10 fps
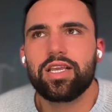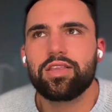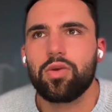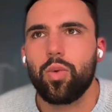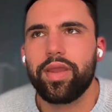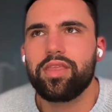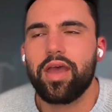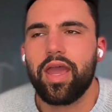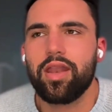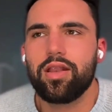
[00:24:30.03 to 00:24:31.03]
I guess like the
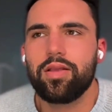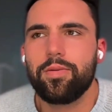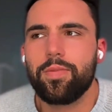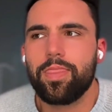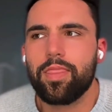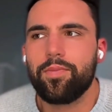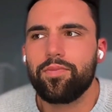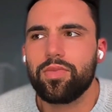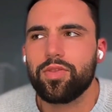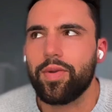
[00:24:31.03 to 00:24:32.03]
way that
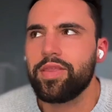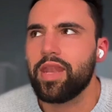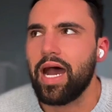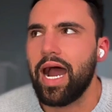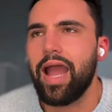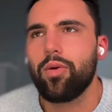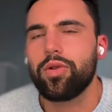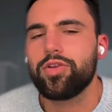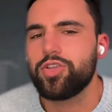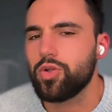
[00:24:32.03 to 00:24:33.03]
the way that
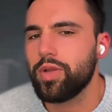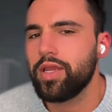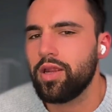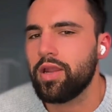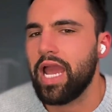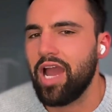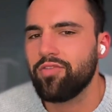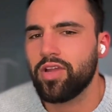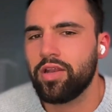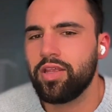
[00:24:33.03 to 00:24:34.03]
I would do it
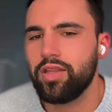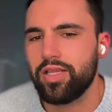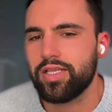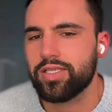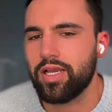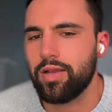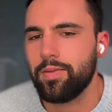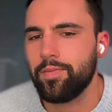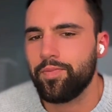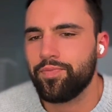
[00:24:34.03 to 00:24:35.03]
and have done it
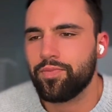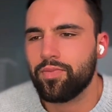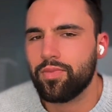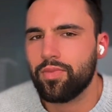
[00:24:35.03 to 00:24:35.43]
is um